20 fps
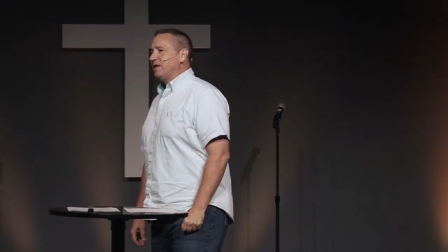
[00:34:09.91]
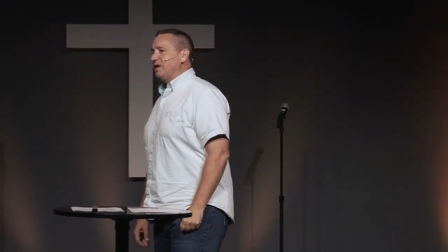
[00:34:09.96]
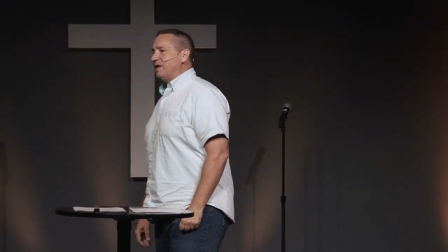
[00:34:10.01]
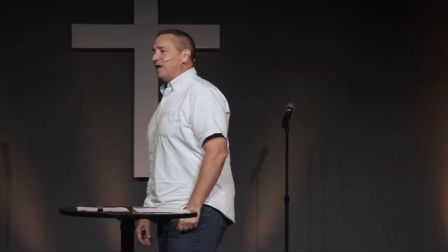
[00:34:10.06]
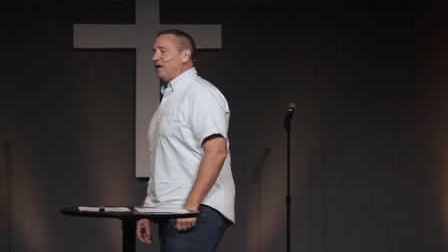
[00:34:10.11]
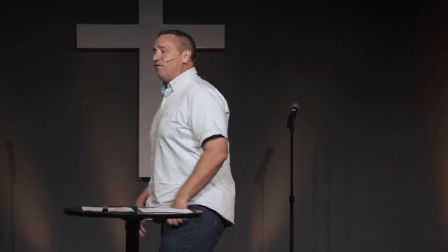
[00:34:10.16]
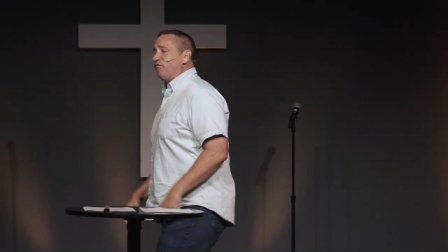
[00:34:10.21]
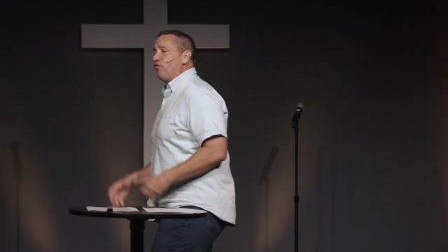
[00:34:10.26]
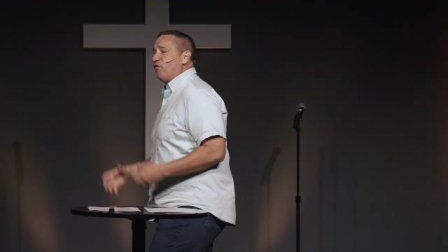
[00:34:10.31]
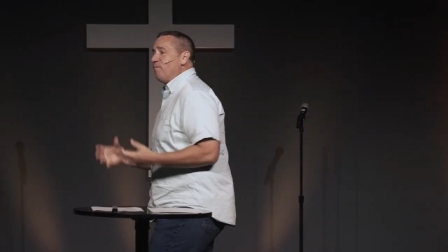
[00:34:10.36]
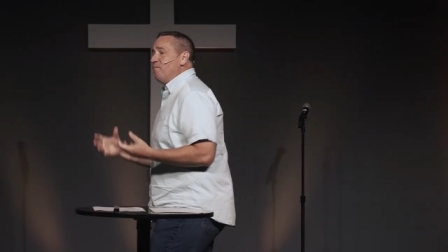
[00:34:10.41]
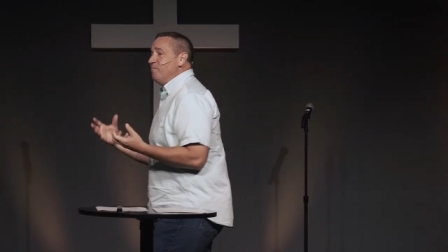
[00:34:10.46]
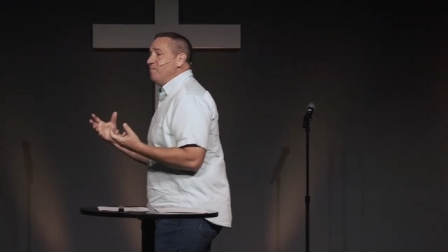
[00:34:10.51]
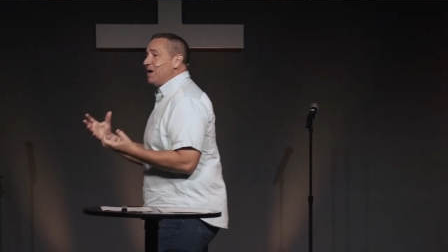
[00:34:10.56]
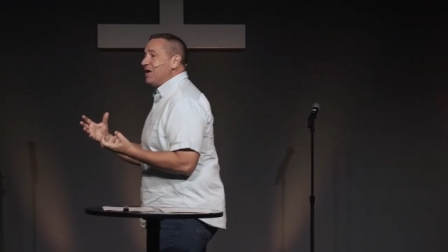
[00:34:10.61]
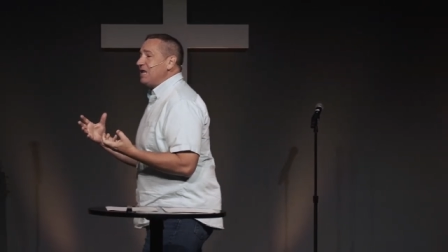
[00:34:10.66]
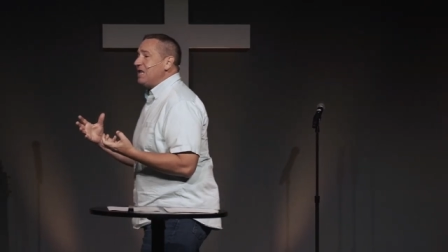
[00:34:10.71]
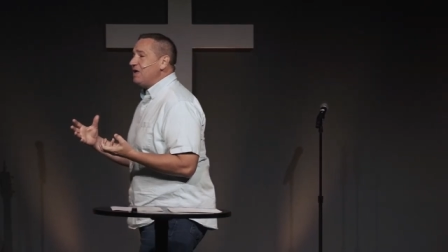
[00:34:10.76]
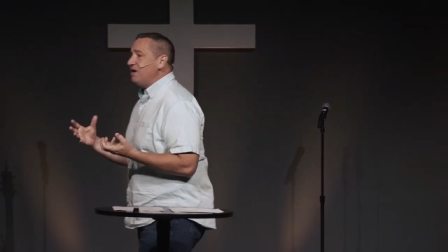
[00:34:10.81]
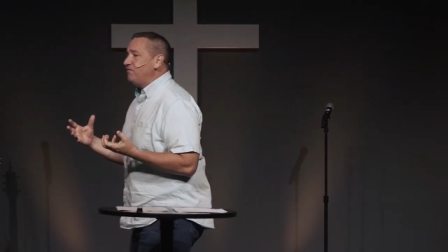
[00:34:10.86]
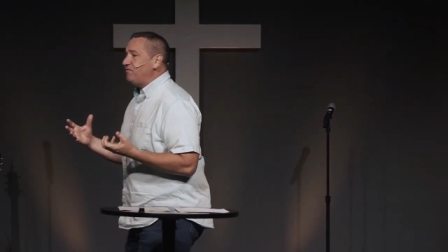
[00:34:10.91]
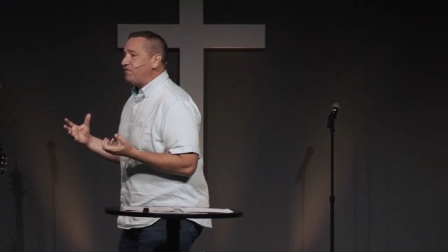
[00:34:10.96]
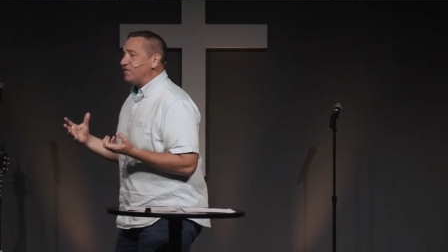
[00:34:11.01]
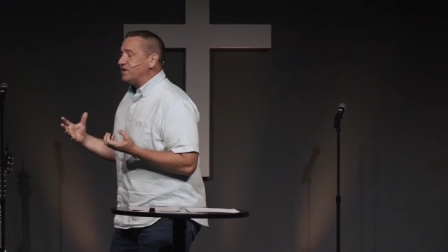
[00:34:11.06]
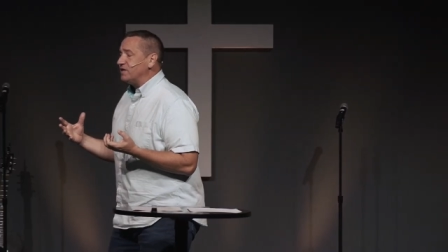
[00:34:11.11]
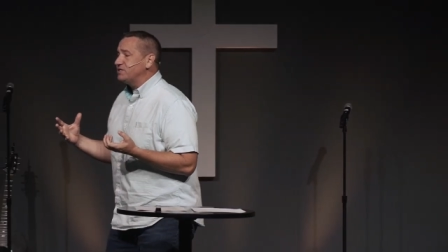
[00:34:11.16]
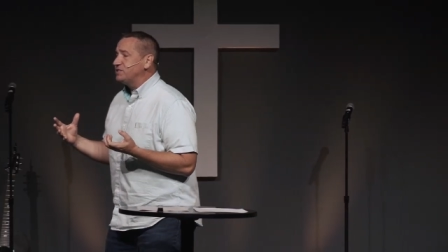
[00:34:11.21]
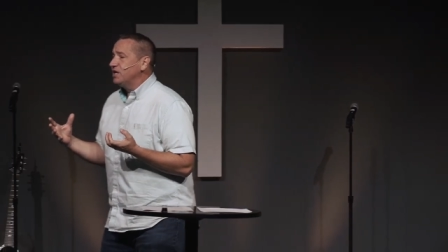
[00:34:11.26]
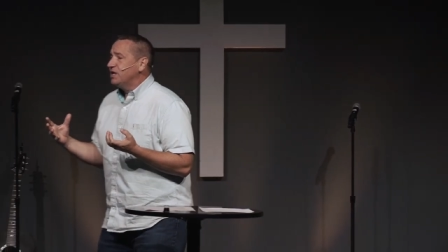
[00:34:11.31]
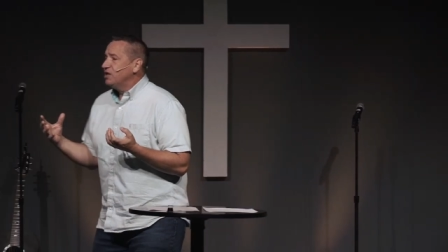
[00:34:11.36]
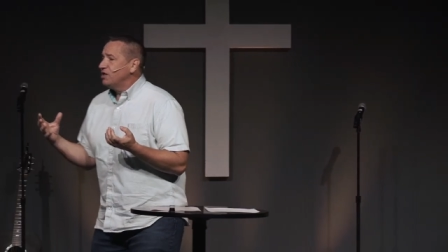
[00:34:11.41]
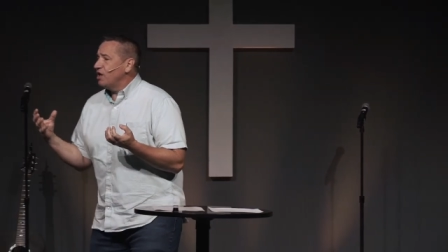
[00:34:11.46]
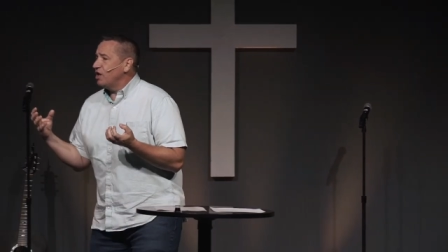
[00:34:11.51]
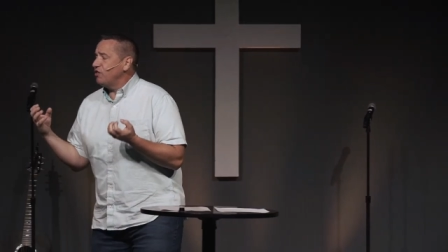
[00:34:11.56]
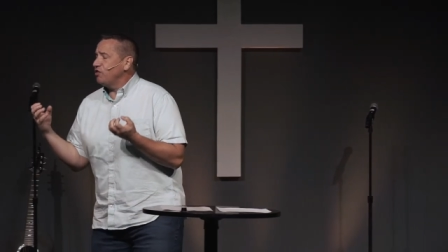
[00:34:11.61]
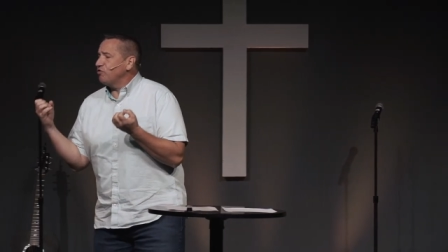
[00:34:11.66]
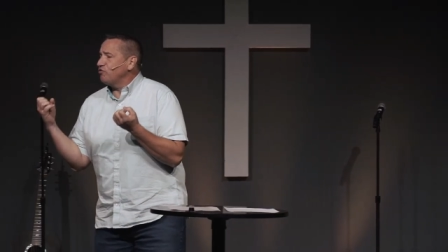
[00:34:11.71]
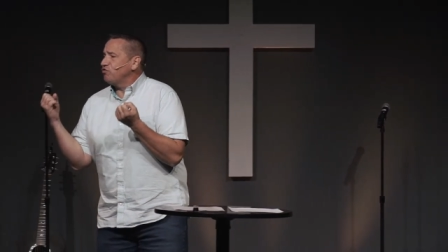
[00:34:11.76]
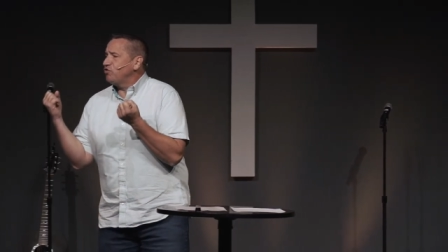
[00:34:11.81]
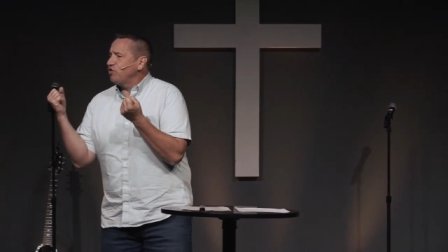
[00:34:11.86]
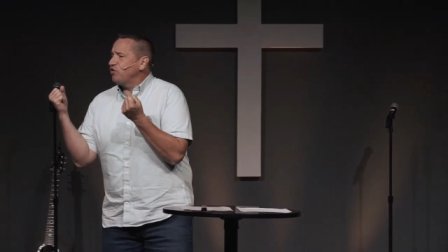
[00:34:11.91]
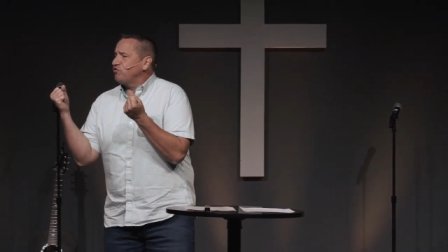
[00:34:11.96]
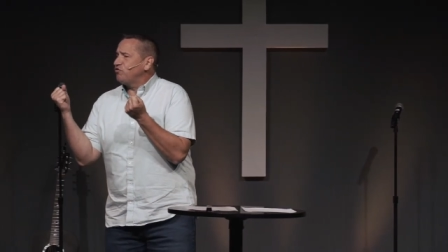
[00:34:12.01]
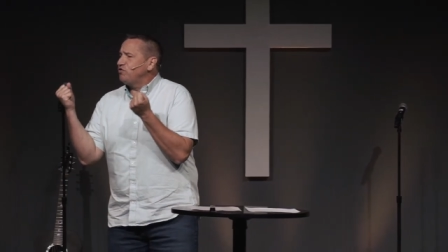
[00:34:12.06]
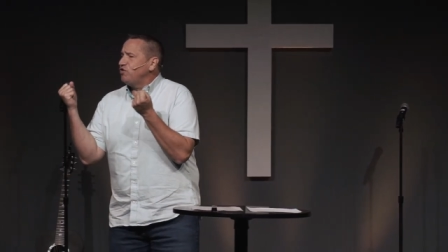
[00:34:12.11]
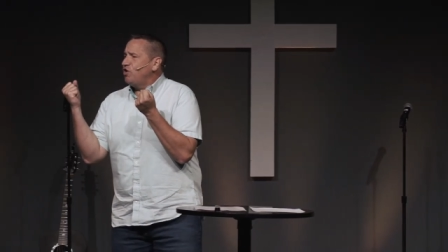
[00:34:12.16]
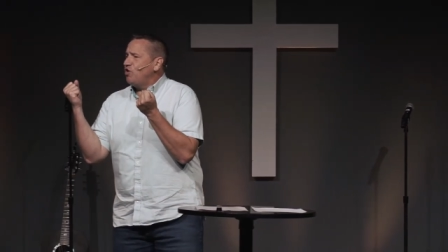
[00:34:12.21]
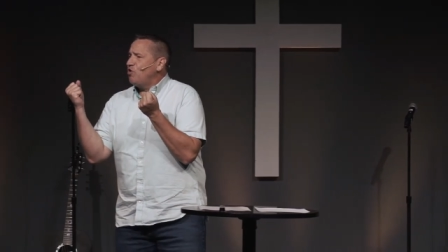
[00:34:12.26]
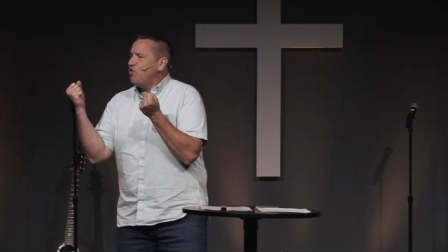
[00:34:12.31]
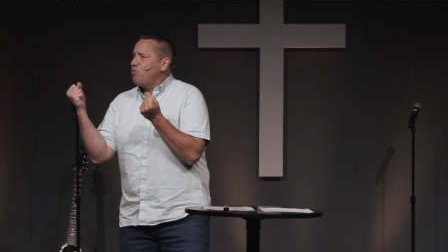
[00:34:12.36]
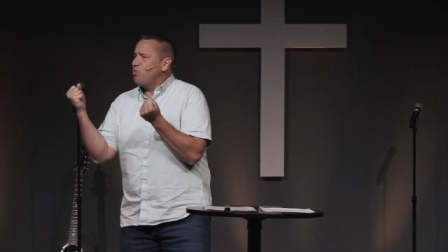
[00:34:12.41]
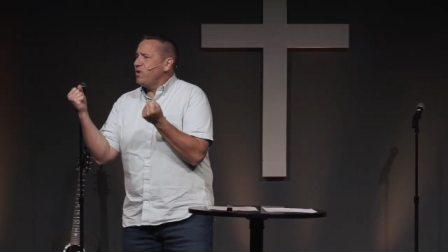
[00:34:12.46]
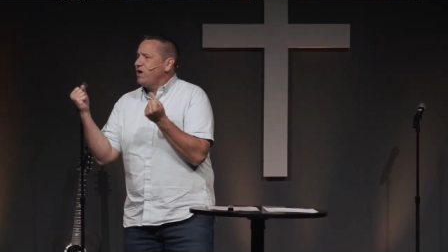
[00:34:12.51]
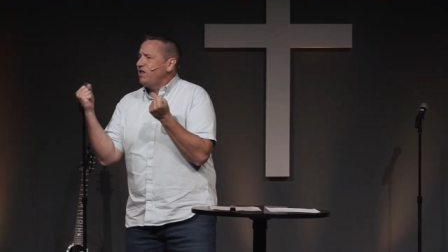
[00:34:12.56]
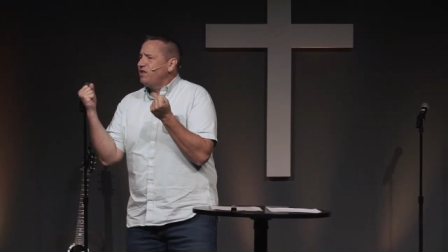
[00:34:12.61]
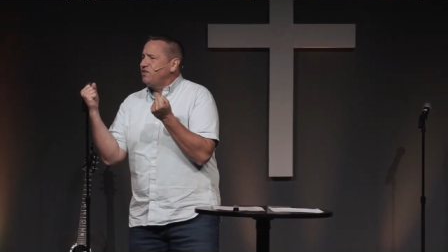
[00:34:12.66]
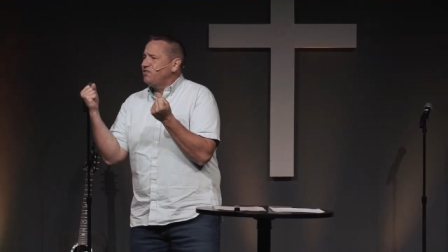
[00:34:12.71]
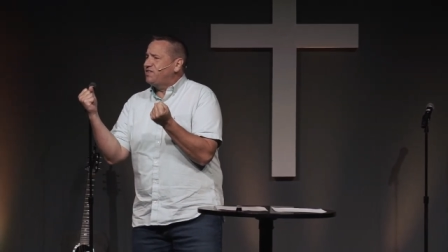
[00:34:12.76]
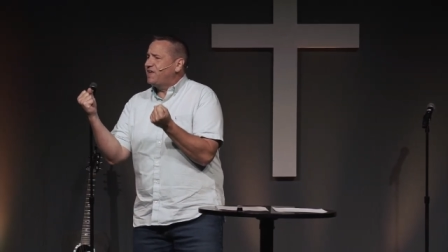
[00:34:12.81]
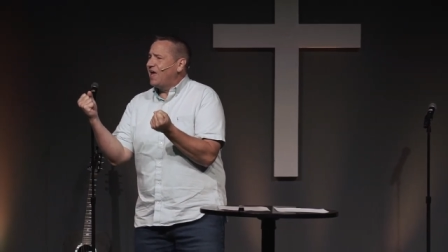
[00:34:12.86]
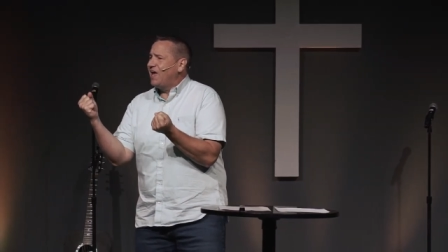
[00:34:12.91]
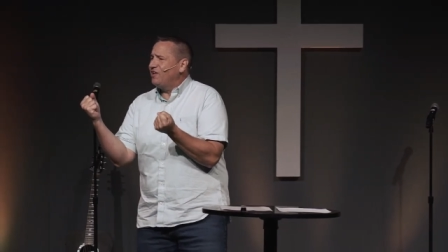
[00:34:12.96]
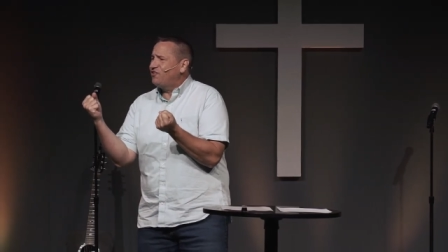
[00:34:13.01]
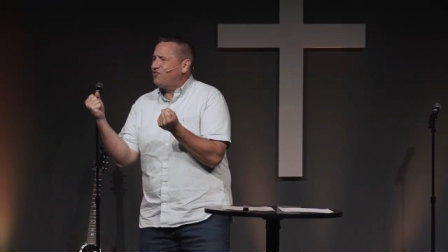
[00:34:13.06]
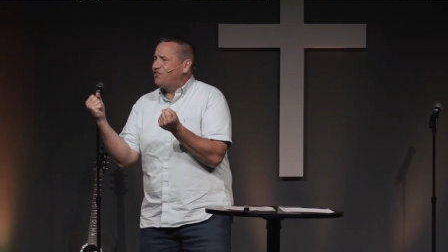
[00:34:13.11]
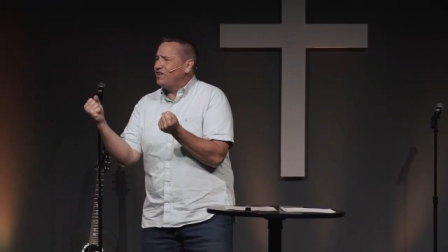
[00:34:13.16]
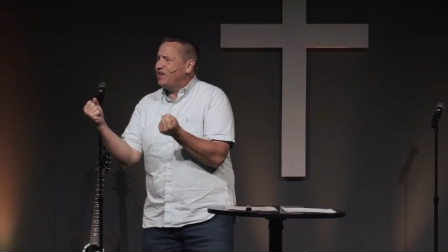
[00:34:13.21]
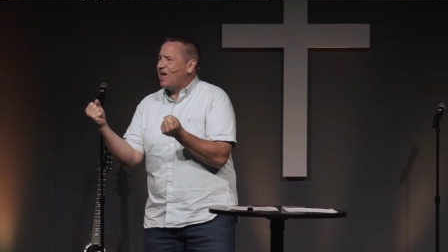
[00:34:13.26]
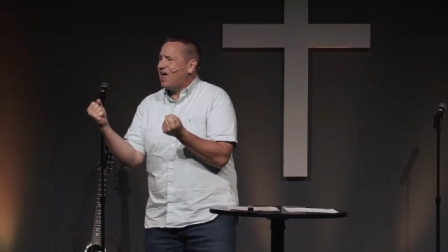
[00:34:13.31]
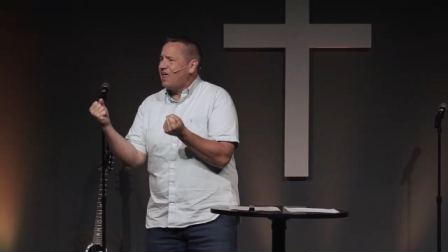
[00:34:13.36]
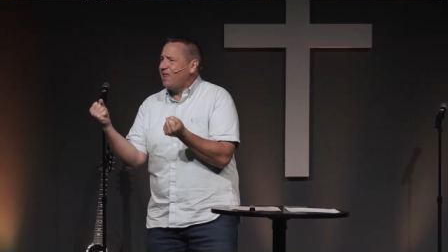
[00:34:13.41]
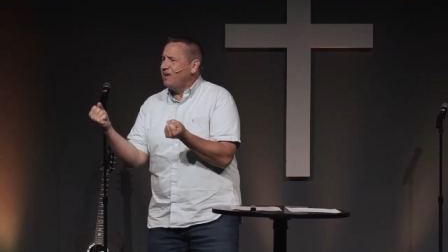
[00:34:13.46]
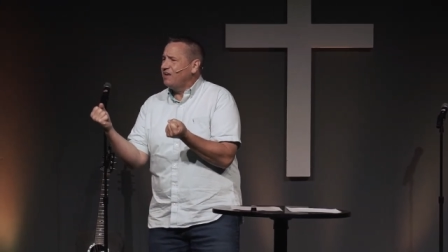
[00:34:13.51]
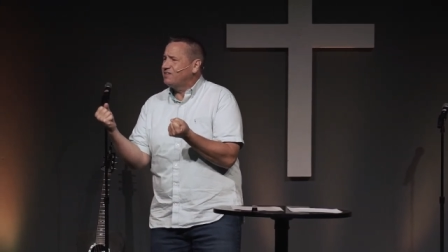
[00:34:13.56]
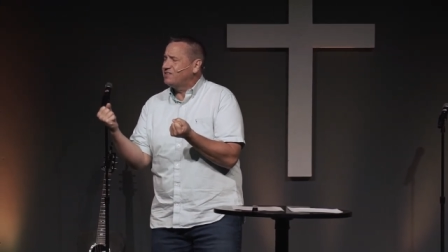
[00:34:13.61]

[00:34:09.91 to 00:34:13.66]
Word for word: And for many of us, there, there's no real intentionality.